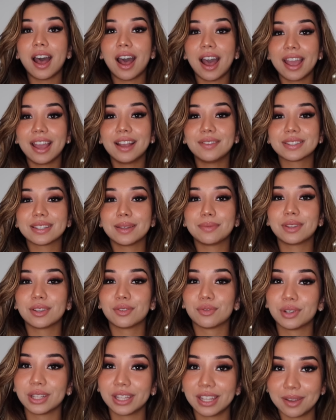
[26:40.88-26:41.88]
I have
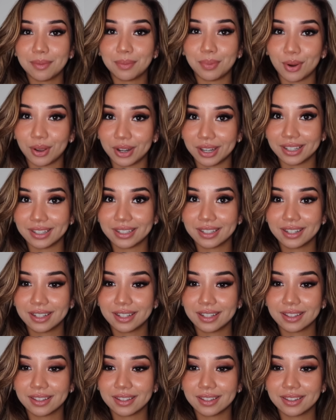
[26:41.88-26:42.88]
something really important
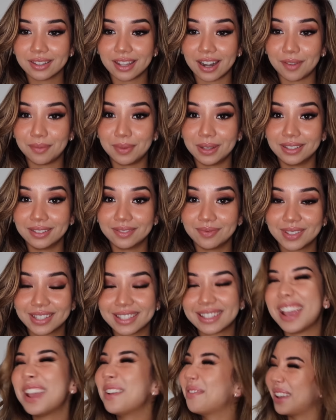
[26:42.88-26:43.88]
that I've been
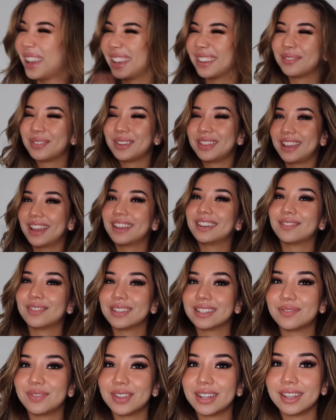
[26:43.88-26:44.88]
saving for the end of
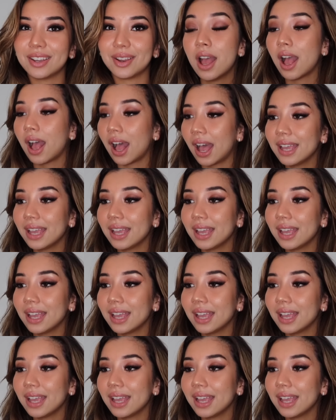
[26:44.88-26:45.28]
this video.